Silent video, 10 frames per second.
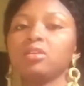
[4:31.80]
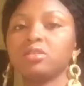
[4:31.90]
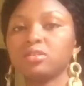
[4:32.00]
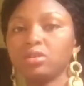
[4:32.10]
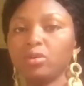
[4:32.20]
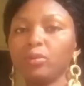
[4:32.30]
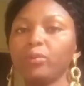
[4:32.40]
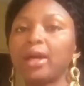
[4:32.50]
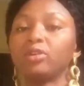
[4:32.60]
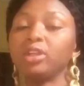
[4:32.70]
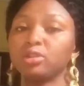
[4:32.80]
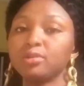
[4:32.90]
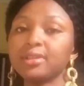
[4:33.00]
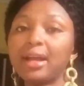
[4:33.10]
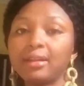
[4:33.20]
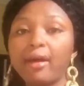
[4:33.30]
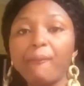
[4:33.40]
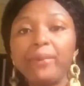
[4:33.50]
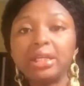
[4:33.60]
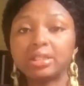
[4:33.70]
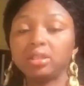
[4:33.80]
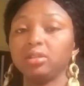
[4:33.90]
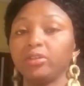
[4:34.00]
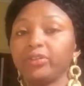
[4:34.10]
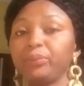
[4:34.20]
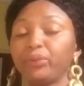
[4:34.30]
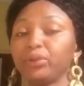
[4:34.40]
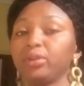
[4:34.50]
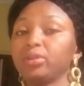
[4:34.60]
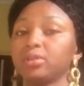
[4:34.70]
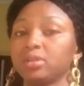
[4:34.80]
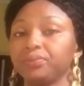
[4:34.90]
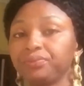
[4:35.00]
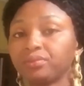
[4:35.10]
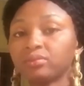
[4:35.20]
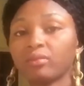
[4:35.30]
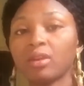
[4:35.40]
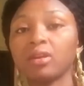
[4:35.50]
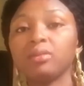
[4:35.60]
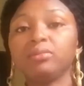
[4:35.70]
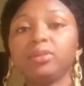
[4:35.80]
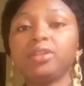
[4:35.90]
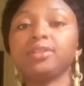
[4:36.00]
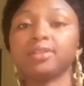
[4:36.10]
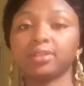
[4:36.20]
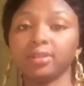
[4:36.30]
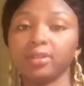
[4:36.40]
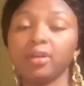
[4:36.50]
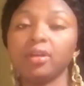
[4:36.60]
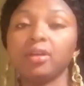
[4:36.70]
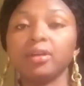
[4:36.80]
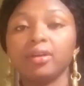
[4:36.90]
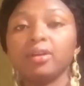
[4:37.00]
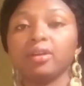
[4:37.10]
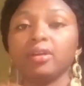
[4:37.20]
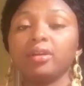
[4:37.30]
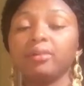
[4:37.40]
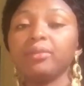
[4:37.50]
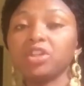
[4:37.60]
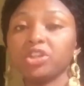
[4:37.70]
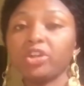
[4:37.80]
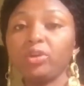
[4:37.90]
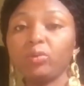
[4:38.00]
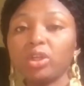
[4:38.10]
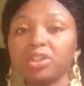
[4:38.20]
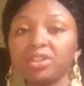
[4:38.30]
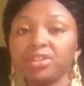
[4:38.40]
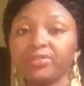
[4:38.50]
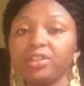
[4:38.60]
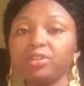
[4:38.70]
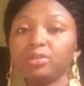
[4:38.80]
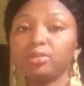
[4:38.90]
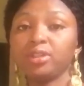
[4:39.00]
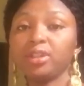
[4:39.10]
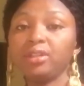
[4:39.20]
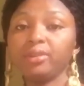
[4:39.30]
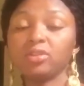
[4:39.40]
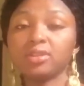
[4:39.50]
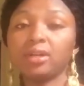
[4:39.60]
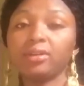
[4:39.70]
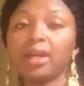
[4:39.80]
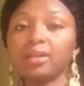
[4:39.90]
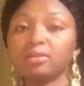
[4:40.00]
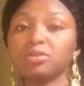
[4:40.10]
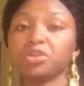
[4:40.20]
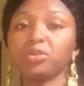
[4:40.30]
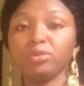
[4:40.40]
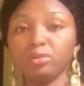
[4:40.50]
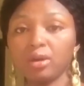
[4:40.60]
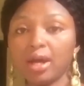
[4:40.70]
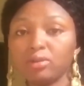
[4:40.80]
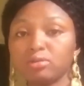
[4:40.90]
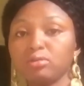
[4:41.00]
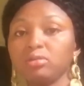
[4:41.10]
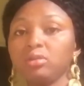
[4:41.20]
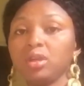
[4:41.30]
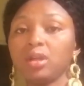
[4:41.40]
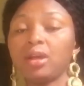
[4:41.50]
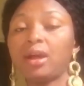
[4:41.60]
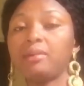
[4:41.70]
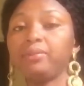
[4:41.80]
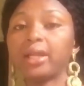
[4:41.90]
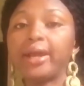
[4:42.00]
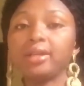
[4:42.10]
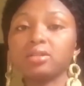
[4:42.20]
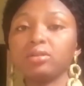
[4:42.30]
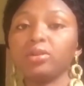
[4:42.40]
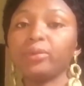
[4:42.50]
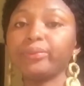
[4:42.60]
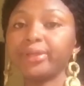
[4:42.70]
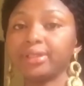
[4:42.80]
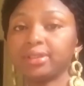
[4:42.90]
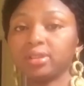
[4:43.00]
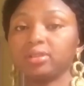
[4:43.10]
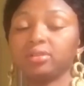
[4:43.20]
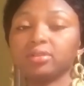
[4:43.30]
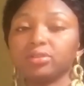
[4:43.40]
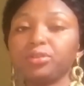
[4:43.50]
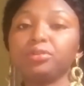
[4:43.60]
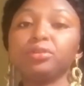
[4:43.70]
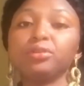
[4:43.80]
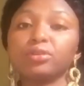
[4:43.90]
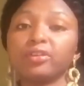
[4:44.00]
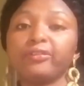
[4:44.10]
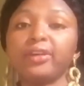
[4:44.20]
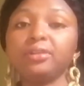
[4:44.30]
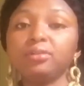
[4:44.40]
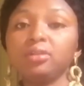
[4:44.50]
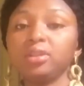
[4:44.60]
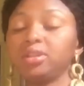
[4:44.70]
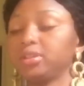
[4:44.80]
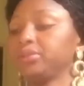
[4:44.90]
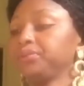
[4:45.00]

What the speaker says: So we are going to start our mixing of the product. Please make sure you watch this video to the end, because I would like to show you how to apply it on your breast so you don't rough handle it,